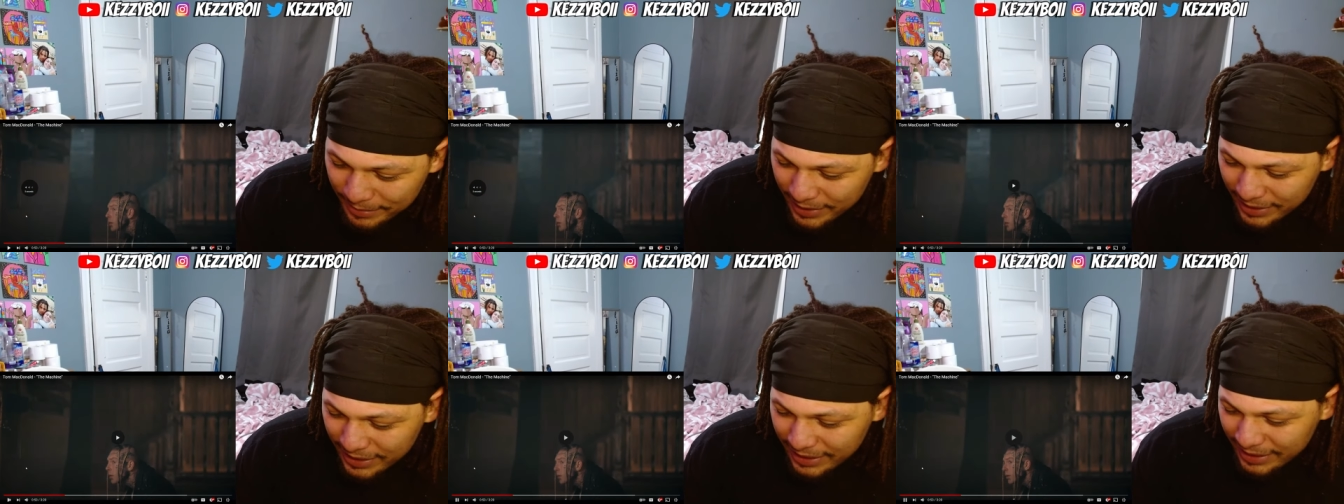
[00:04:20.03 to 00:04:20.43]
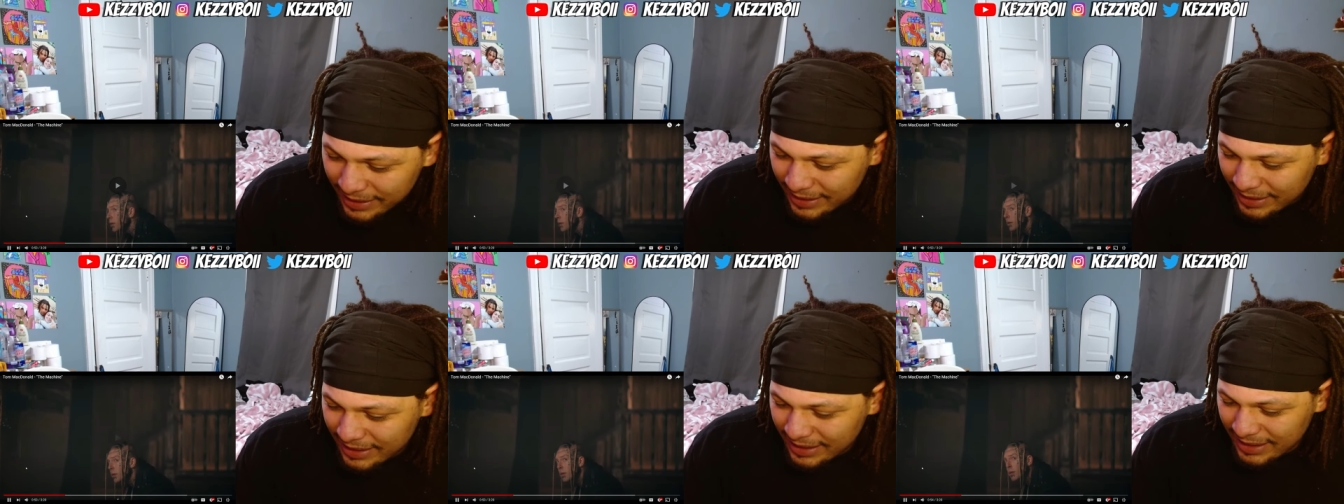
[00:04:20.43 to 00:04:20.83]
I
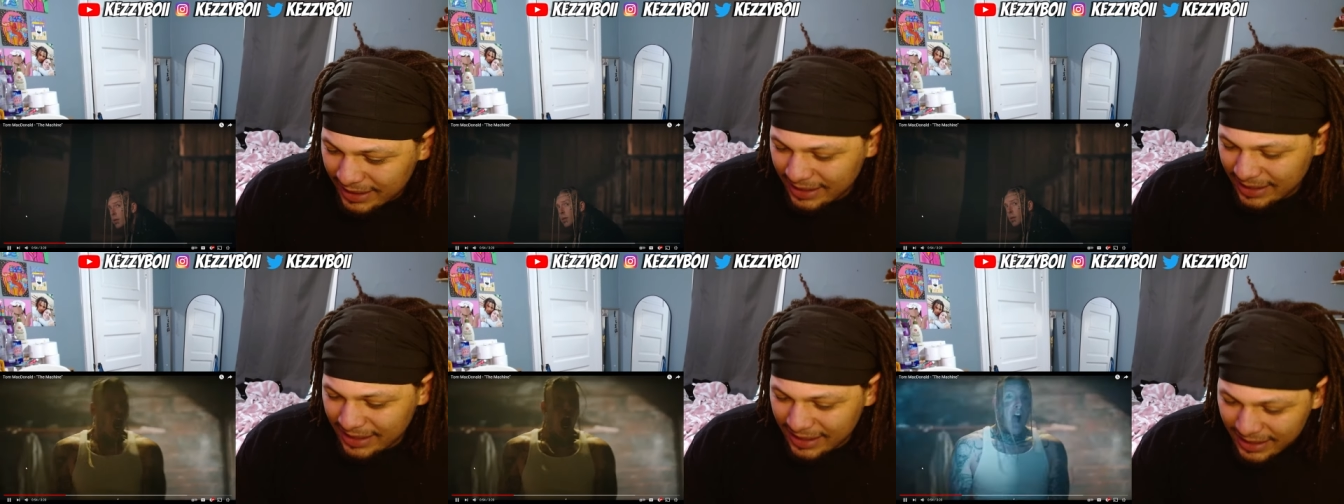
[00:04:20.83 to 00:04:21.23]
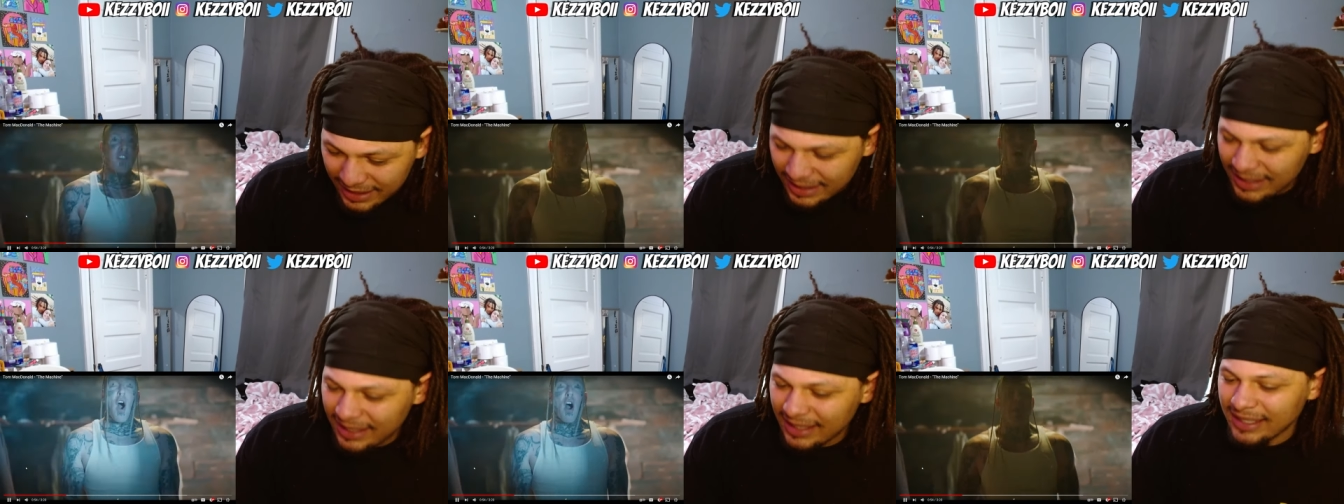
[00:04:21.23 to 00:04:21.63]
swear
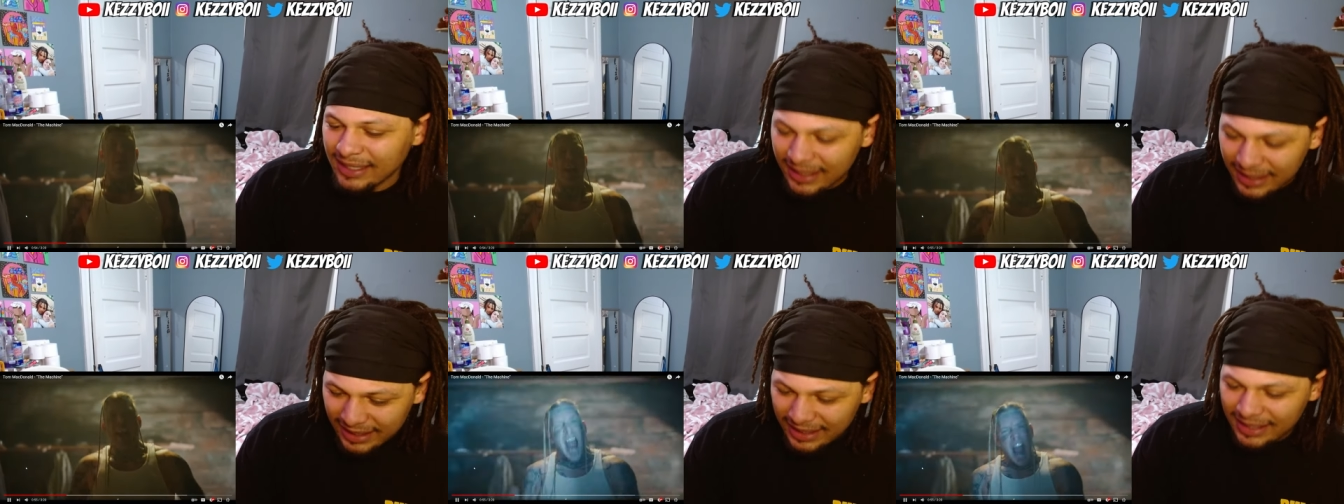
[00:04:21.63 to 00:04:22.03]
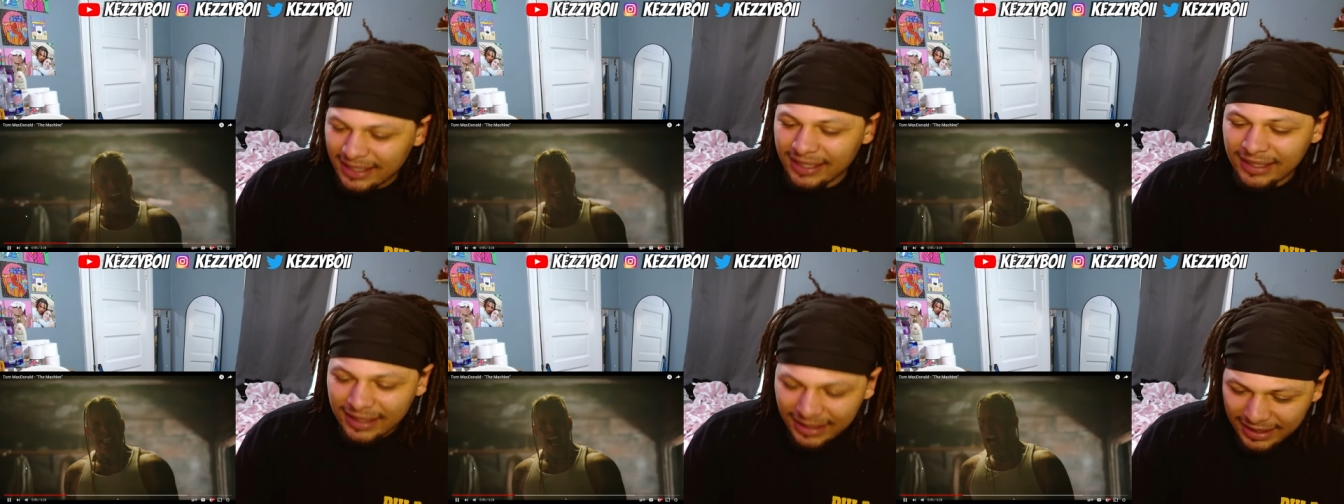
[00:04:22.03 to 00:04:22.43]
the
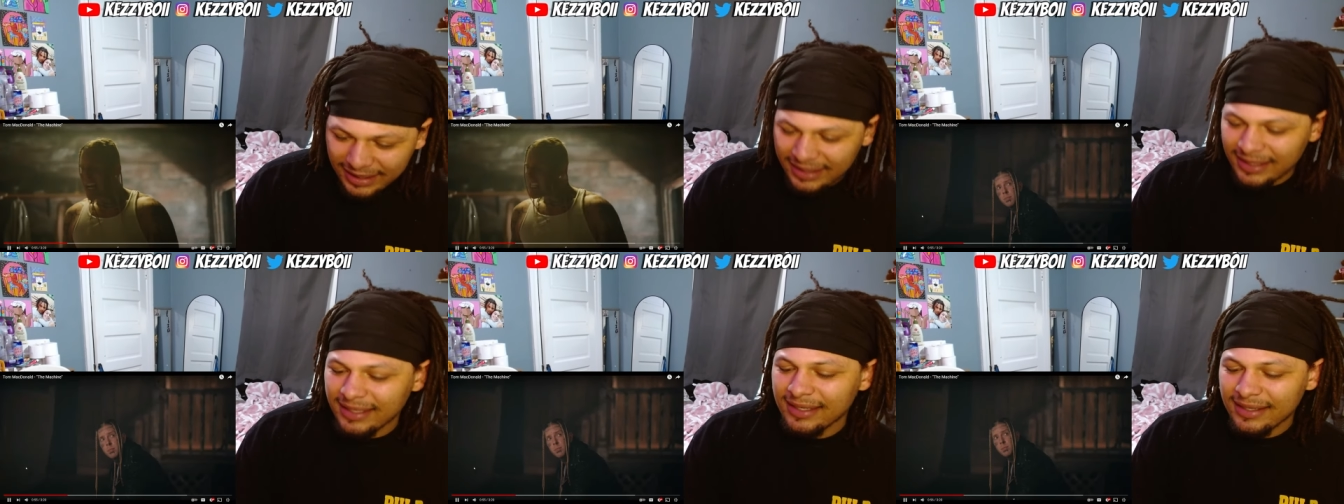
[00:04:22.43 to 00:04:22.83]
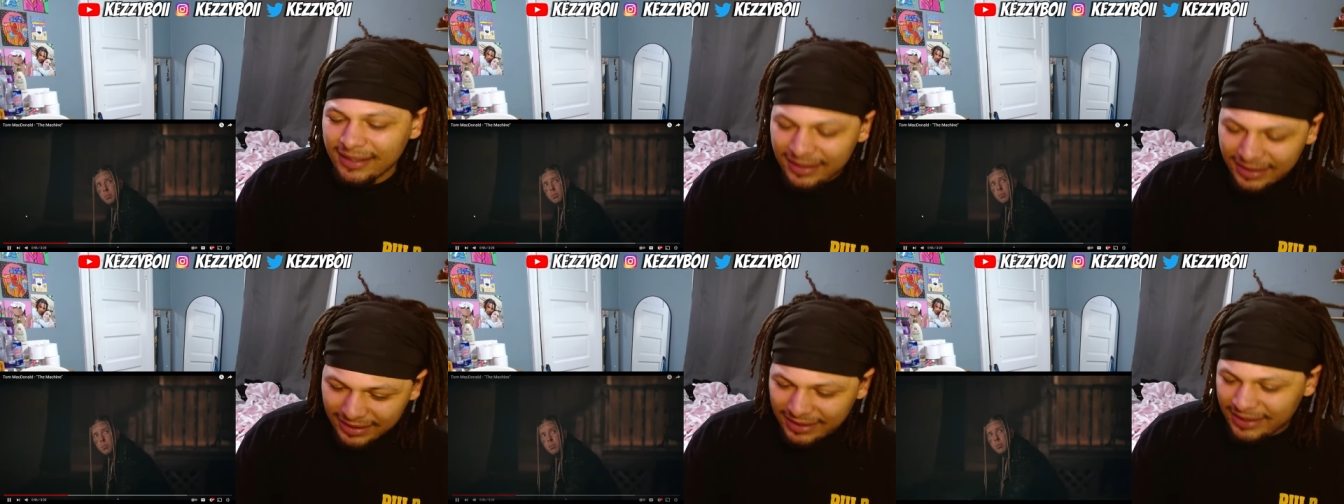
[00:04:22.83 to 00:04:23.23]
hates us.
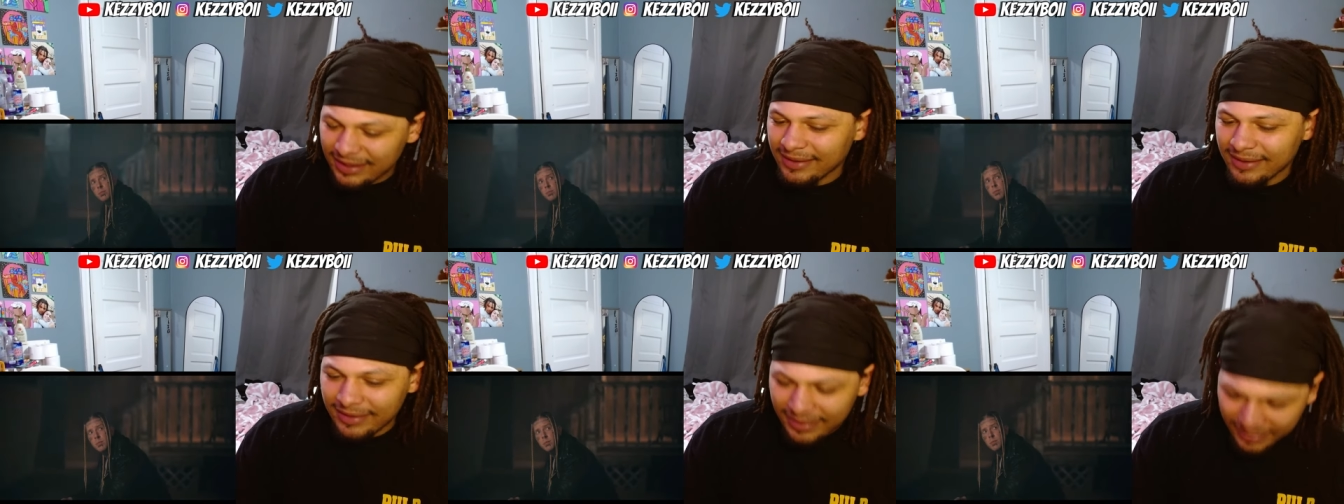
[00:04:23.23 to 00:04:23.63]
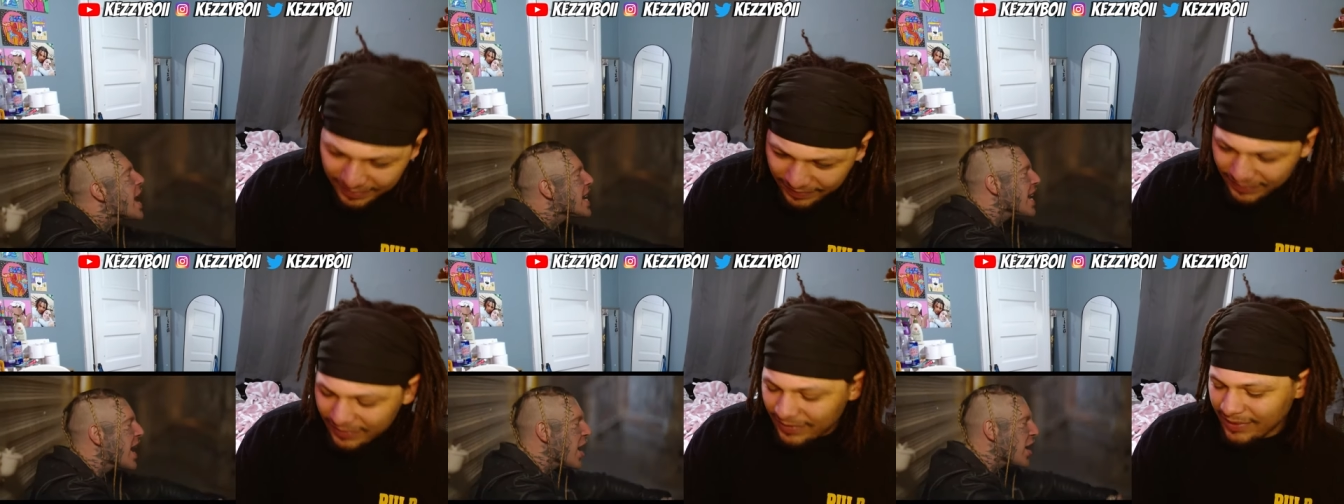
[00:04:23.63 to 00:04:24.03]
Having
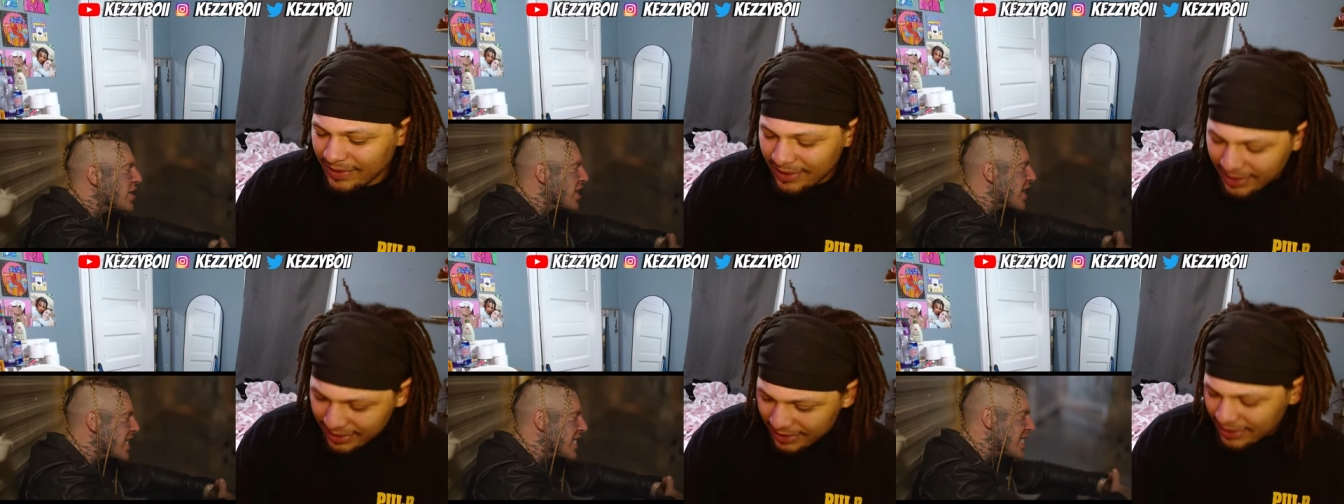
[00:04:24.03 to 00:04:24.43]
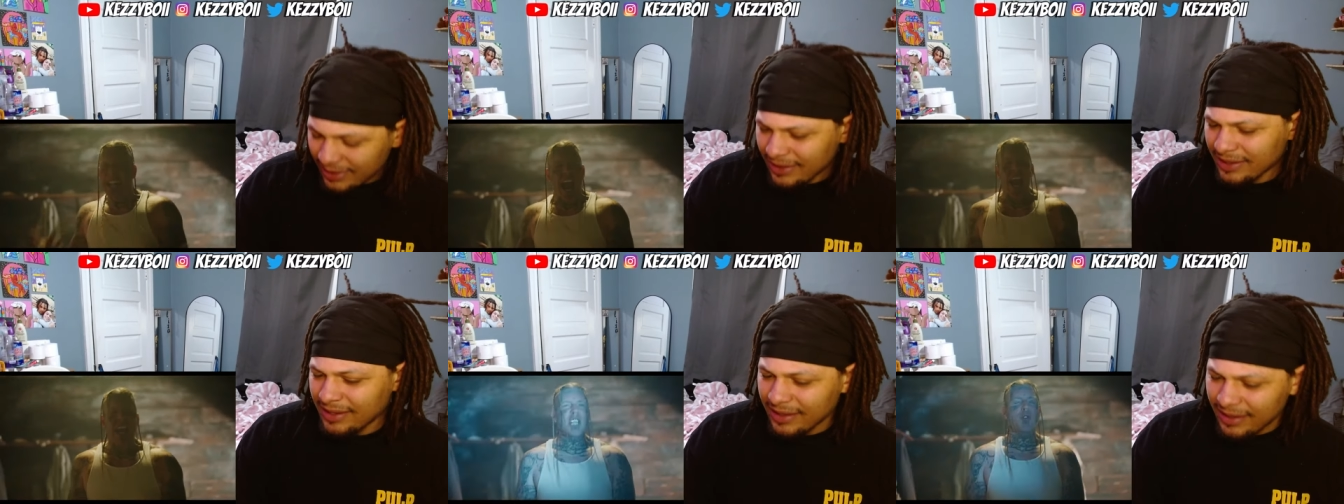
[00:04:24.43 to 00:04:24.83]
opinions
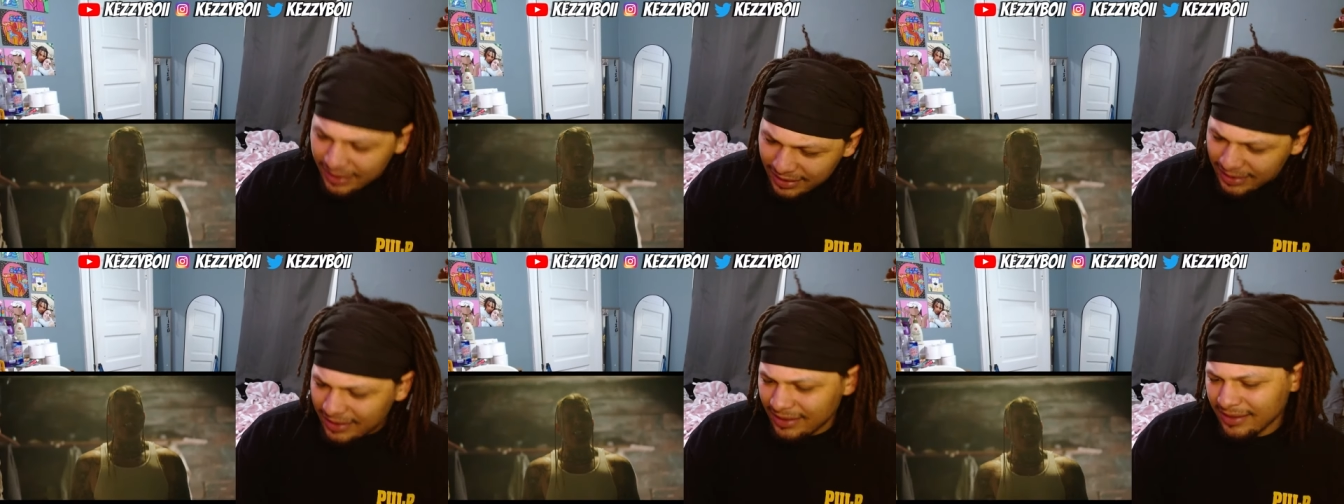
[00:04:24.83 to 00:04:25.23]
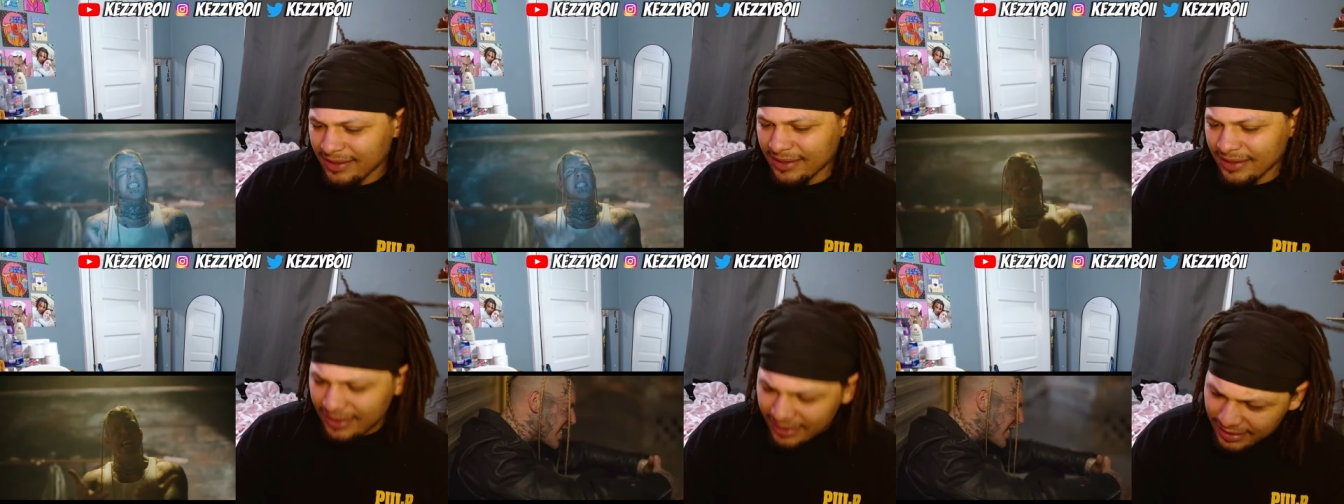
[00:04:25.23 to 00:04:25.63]
is dangerous.
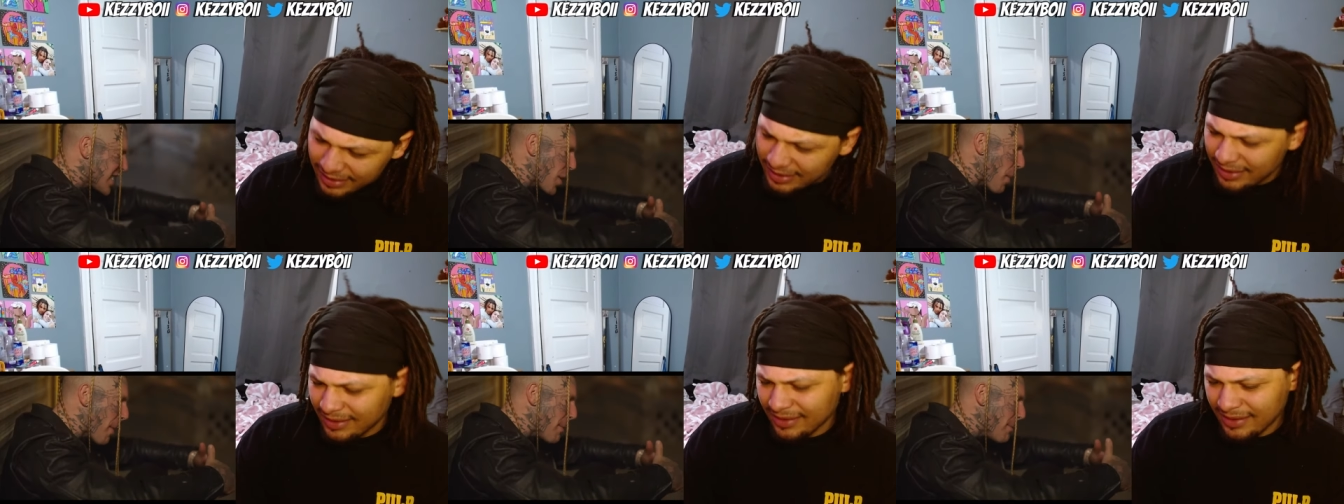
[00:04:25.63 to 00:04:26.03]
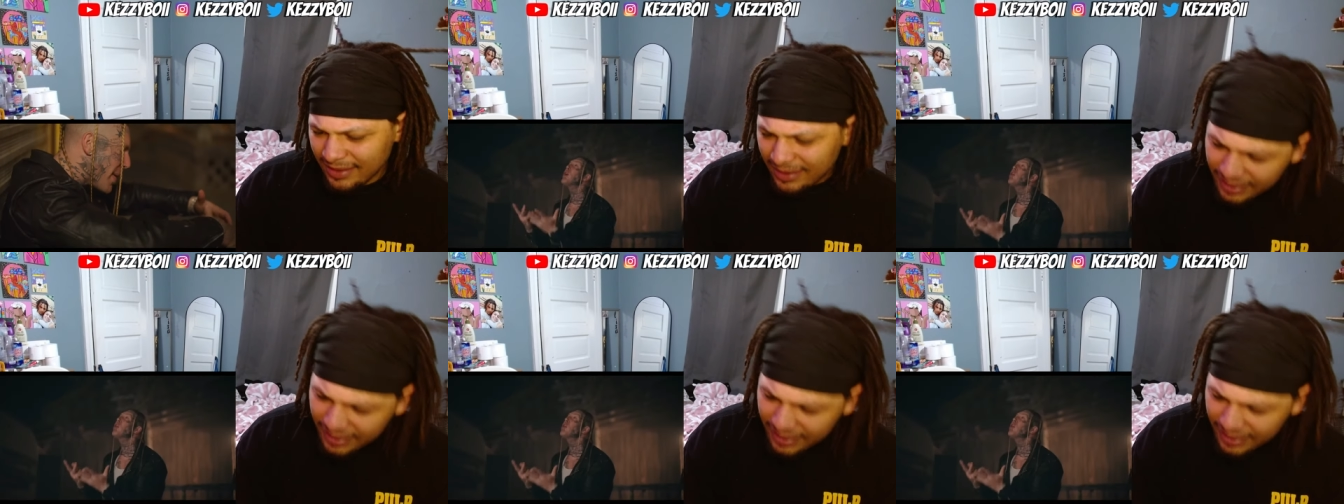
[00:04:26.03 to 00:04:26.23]
The system